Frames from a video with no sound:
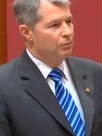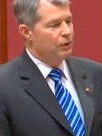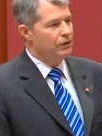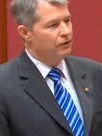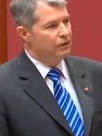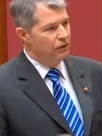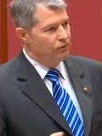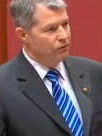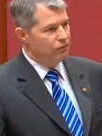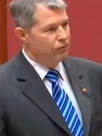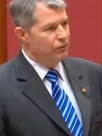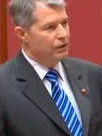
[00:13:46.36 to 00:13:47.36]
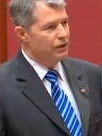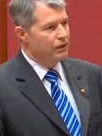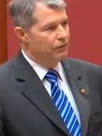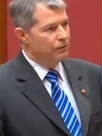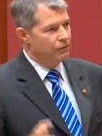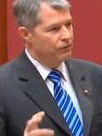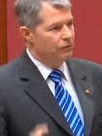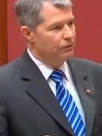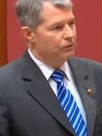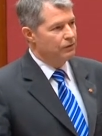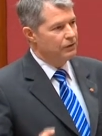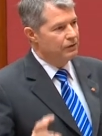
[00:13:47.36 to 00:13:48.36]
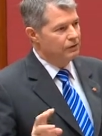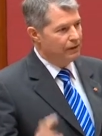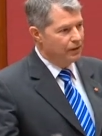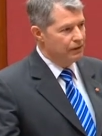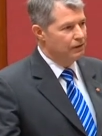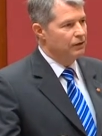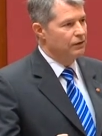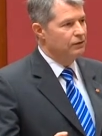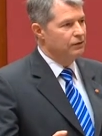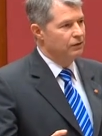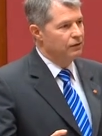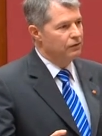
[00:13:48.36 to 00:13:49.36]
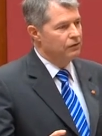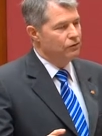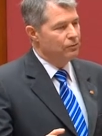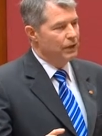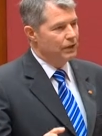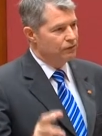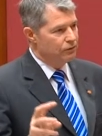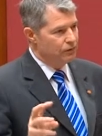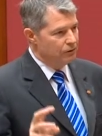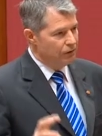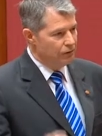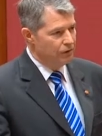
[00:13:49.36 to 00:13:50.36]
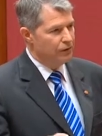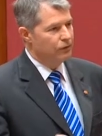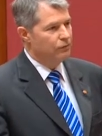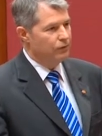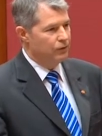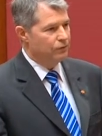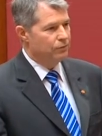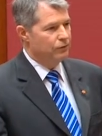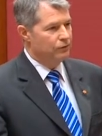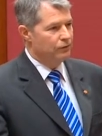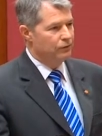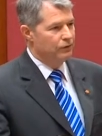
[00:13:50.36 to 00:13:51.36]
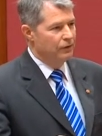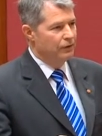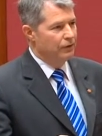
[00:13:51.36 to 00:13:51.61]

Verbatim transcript: but that industry can have the certainty they need to make the significant investments